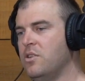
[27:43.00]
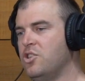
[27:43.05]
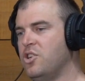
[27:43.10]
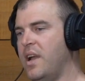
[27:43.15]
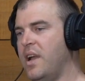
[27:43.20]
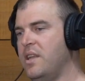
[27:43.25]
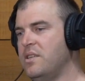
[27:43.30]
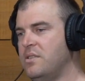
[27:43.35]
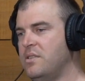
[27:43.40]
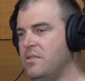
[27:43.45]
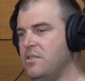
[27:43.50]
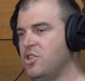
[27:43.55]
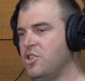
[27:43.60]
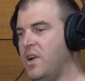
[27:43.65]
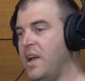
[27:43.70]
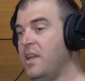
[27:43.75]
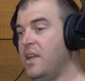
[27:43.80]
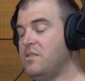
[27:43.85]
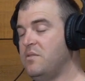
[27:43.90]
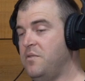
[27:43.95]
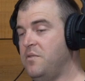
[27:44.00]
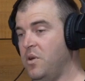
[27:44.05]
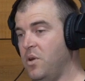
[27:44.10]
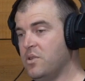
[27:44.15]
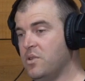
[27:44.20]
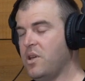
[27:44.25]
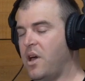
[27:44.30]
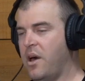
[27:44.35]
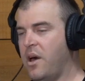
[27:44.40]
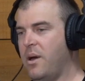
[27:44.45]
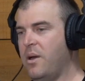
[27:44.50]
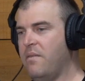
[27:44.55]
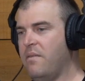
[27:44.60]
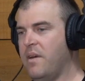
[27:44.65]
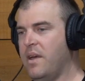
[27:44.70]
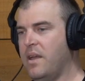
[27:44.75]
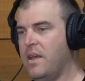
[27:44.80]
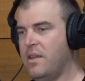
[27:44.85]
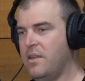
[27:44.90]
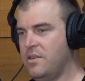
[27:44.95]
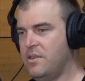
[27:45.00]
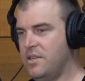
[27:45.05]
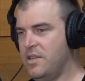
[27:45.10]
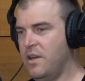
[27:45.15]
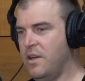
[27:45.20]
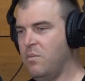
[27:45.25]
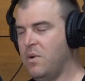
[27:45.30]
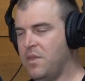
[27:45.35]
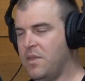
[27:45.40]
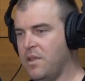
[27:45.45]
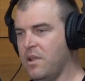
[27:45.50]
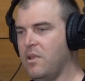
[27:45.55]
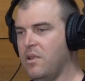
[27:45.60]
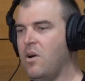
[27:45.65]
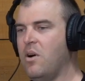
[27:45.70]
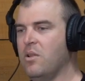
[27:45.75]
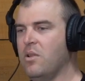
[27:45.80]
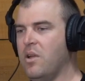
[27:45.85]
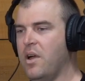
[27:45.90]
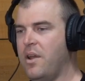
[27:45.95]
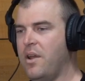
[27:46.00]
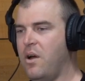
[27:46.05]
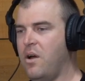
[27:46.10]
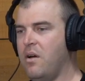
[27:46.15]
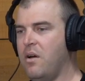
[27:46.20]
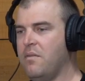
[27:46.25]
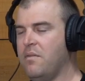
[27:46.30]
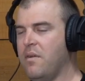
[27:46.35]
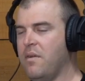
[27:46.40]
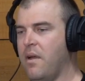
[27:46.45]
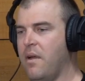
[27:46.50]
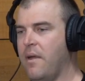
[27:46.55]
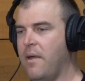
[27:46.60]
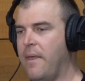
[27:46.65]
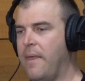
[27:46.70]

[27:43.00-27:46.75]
transfers over to with the long line off.